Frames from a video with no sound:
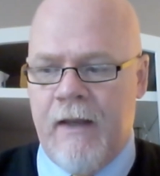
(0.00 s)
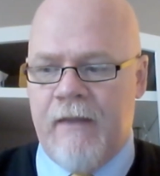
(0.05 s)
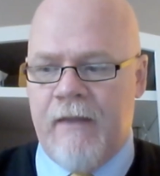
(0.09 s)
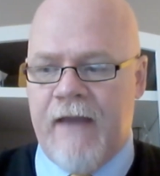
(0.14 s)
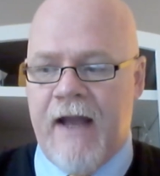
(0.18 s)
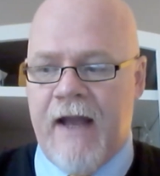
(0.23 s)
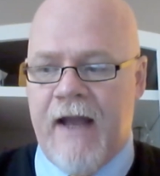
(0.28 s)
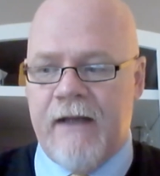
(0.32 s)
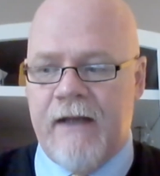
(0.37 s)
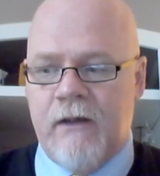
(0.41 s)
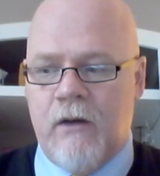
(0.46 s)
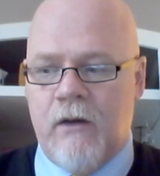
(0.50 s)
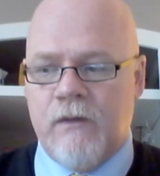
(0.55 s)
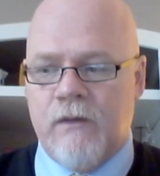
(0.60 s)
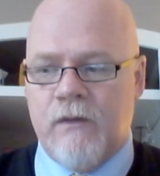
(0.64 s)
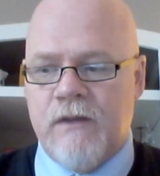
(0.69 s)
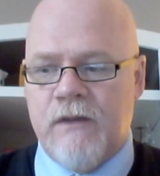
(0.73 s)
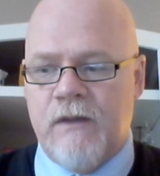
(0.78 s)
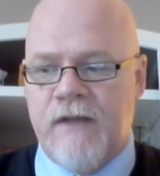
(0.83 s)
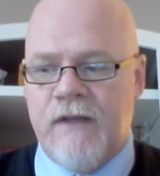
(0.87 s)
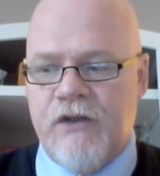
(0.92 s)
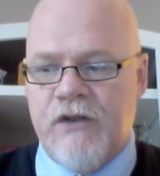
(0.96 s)
They had a
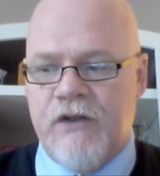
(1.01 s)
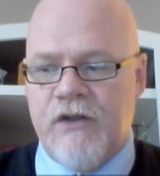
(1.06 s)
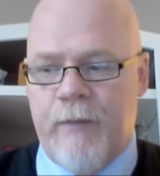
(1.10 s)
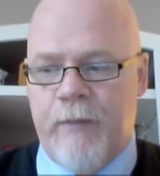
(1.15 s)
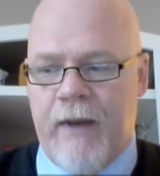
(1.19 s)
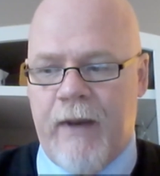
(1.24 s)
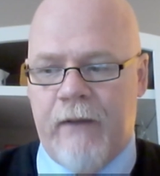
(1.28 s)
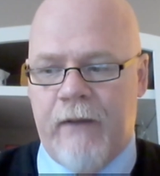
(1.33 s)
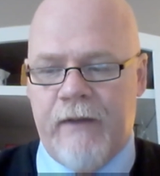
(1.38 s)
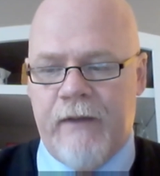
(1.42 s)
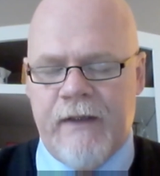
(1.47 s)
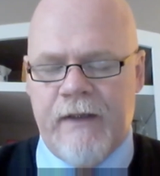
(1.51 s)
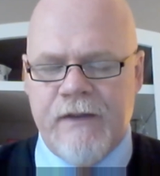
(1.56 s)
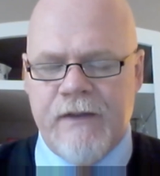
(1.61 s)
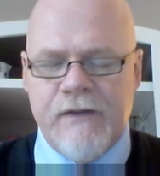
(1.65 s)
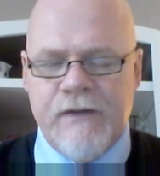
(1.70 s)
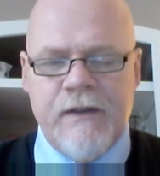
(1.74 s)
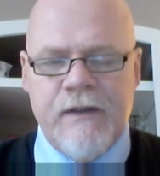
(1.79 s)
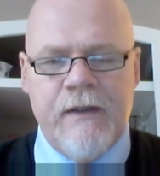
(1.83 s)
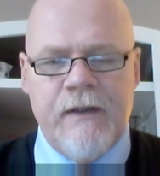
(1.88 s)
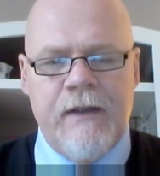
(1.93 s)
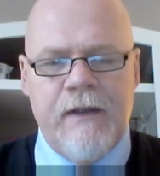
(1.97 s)
consultation about
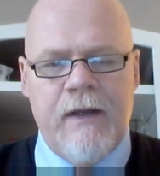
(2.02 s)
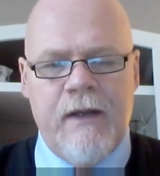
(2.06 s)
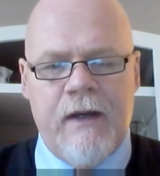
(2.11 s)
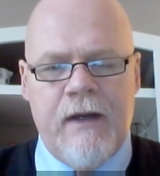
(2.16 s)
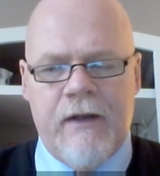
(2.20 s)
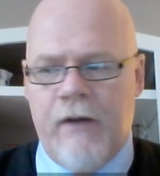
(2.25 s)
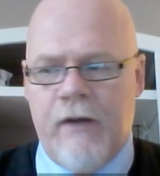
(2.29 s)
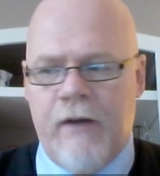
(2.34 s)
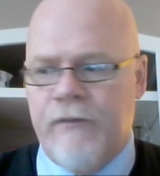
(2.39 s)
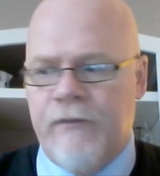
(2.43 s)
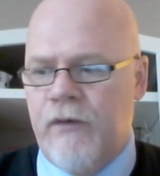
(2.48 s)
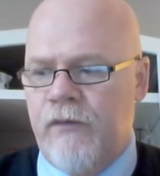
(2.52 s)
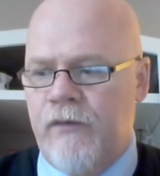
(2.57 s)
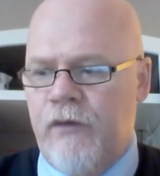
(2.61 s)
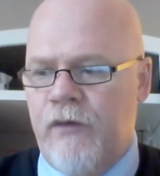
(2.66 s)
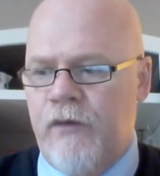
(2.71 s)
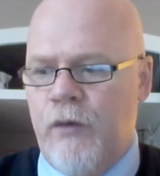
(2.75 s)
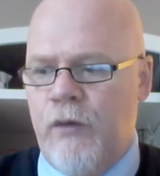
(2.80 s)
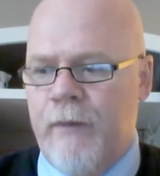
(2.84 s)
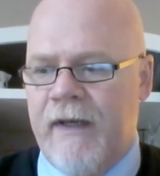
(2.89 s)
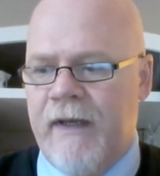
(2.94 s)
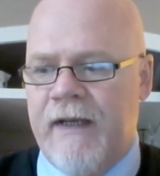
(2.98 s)
this, and after a
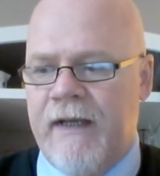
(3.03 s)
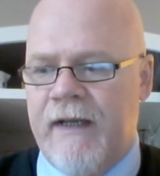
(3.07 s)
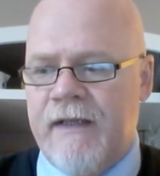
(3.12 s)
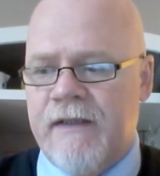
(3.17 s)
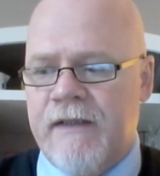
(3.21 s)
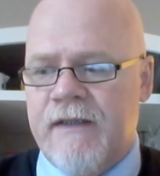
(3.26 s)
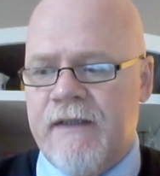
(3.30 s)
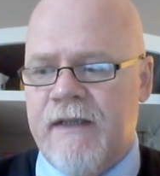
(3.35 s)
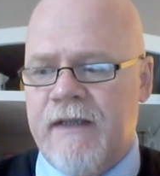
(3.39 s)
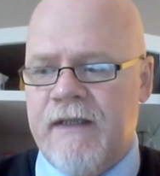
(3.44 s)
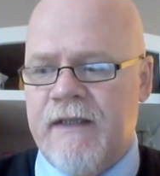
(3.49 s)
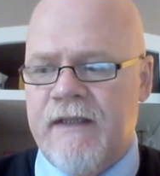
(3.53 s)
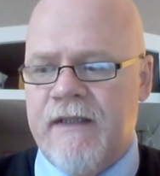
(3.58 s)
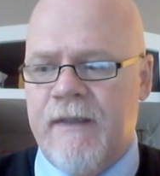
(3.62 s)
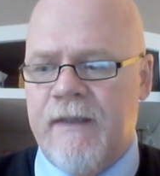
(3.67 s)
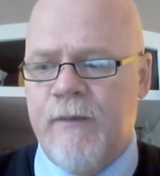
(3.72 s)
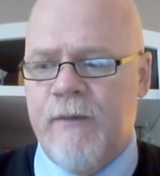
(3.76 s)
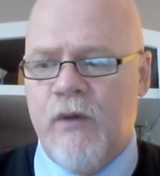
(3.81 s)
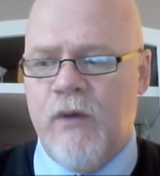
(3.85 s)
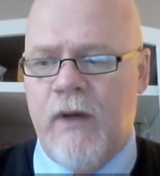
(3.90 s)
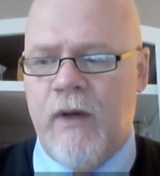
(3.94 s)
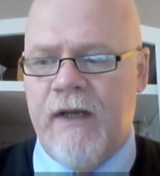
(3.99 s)
few minutes it
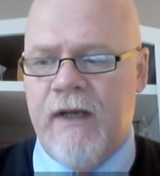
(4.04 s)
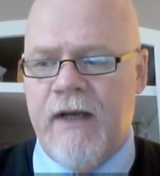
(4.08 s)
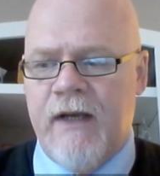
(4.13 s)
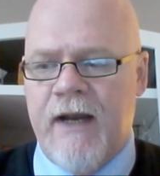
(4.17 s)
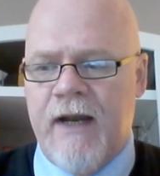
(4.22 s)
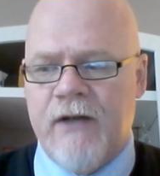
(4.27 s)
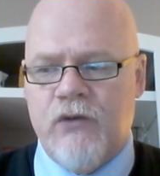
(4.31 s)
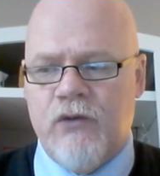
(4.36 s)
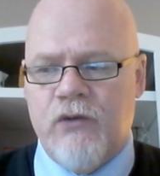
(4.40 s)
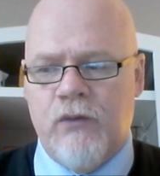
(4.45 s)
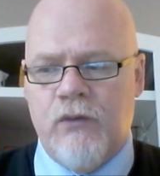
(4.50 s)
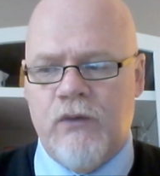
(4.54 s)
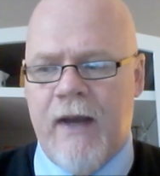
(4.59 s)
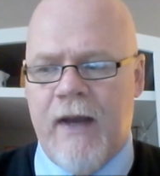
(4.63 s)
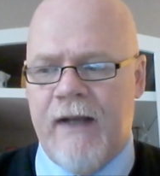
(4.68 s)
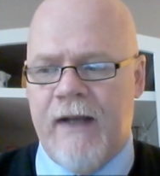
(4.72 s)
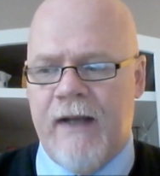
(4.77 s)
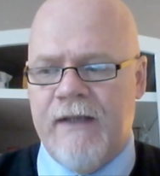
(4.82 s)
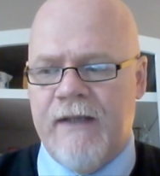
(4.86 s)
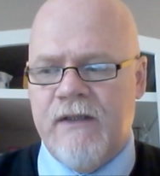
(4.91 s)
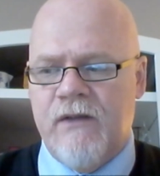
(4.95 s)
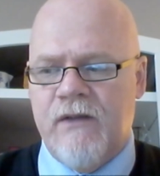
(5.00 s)
seemed quite natural to
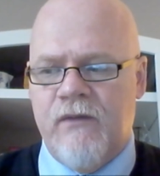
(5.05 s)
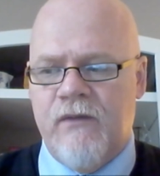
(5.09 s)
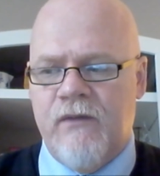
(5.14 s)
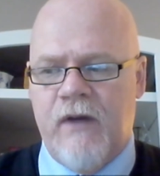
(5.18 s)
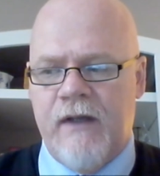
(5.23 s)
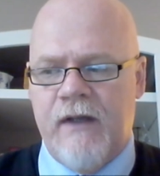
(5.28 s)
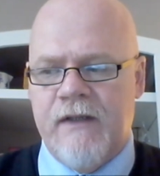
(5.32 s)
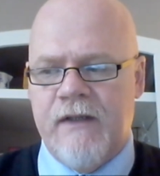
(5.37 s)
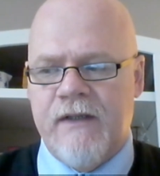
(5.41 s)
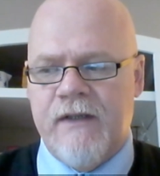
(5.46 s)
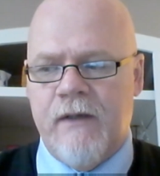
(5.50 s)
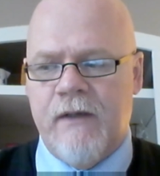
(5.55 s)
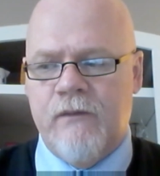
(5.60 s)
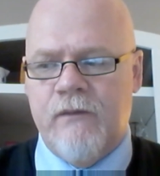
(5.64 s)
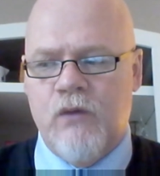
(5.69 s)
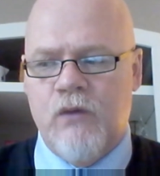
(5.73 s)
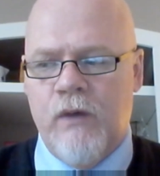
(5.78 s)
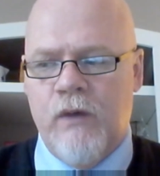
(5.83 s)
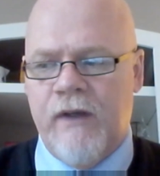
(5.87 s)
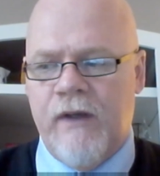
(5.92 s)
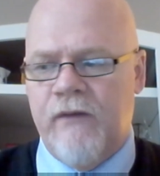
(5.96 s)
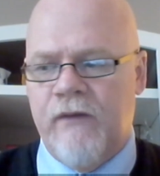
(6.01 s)
Alice to find herself
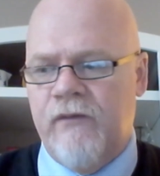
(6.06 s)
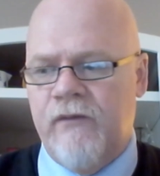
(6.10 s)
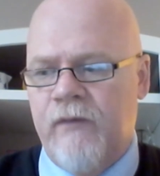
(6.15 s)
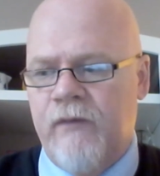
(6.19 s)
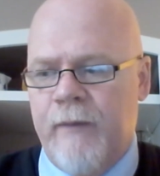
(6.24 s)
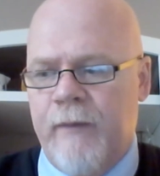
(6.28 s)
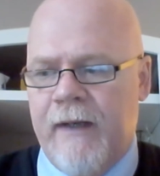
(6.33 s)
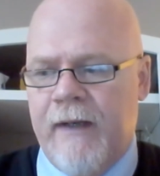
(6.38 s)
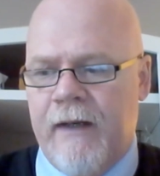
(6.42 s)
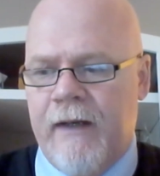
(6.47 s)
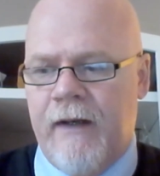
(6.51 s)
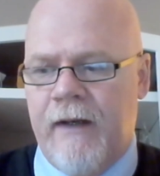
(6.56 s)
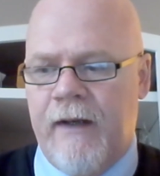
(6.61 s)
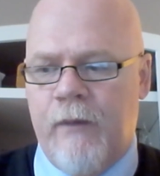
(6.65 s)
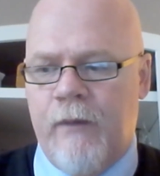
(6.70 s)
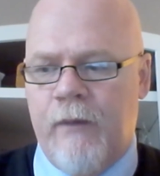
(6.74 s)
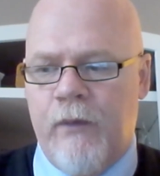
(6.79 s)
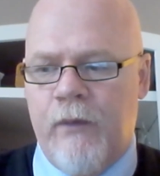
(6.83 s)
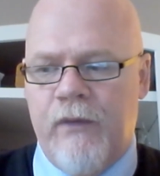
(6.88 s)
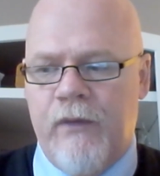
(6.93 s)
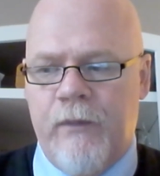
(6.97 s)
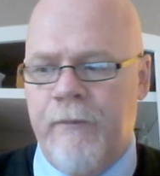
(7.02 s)
talking familiarly
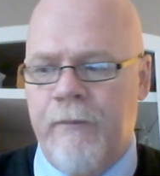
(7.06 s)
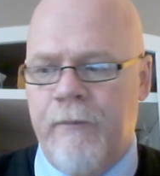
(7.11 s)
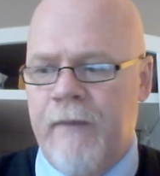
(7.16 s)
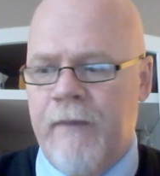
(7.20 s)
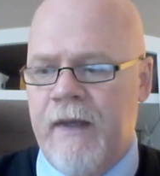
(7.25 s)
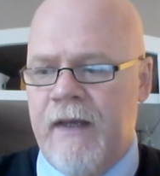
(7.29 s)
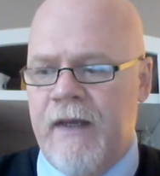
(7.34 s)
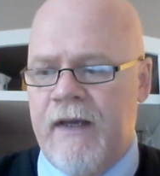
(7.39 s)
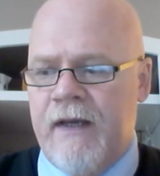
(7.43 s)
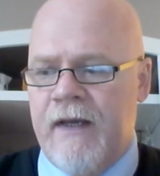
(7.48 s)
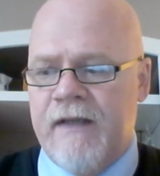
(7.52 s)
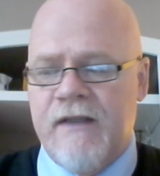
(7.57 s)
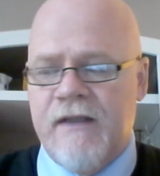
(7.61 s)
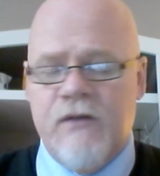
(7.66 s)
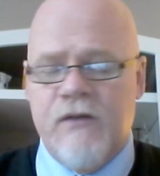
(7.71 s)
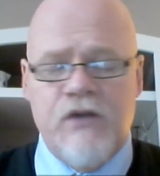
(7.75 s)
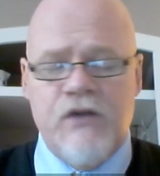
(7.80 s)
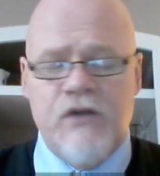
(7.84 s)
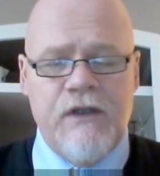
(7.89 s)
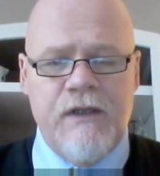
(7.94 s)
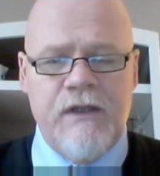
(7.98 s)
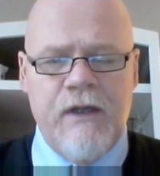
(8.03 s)
with them, as if
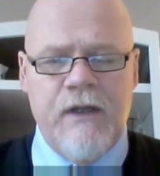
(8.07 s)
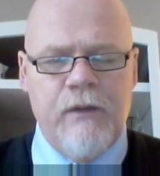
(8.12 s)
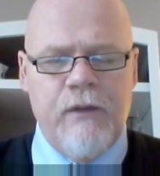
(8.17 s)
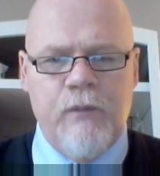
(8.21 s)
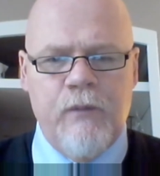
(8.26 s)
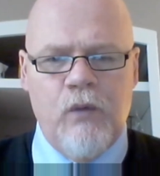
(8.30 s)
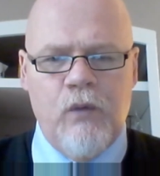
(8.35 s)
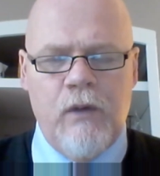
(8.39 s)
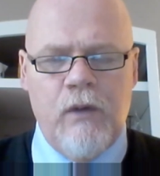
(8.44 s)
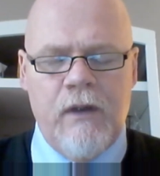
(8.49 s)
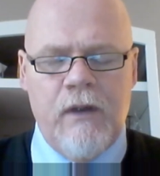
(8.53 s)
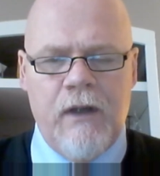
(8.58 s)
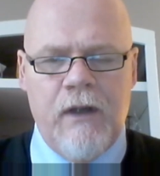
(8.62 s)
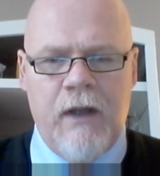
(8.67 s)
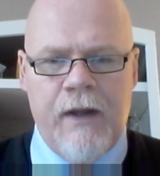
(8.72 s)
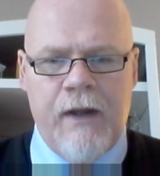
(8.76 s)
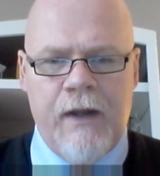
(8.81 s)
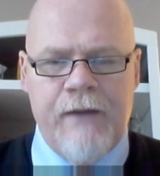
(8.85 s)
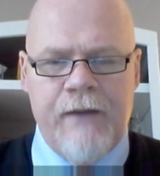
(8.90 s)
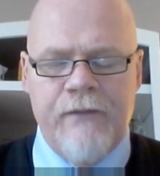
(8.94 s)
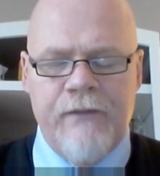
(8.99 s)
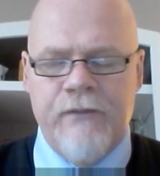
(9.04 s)
she had known them all her
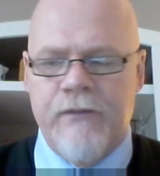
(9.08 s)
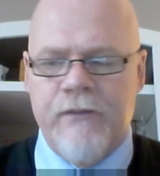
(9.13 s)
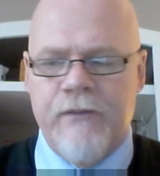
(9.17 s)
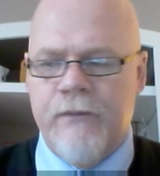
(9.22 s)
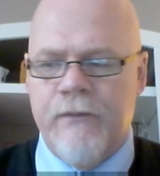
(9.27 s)
life.